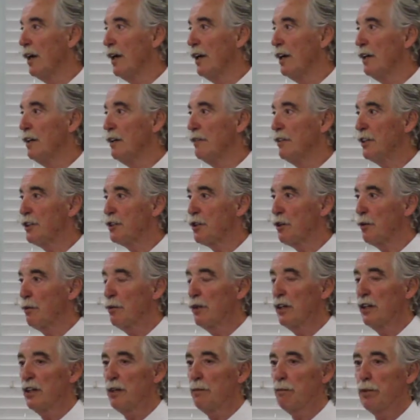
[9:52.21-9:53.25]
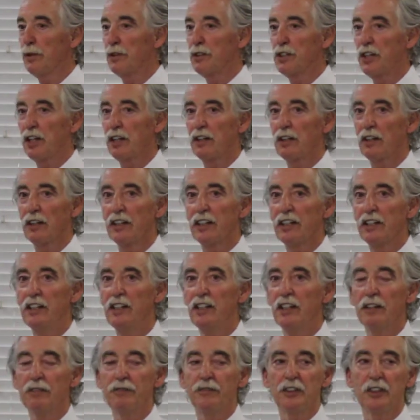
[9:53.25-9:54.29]
any of us are really particularly
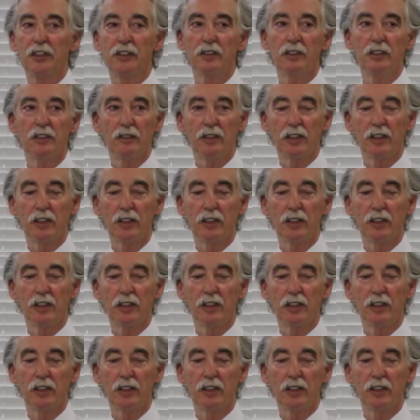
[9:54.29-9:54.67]
gifted.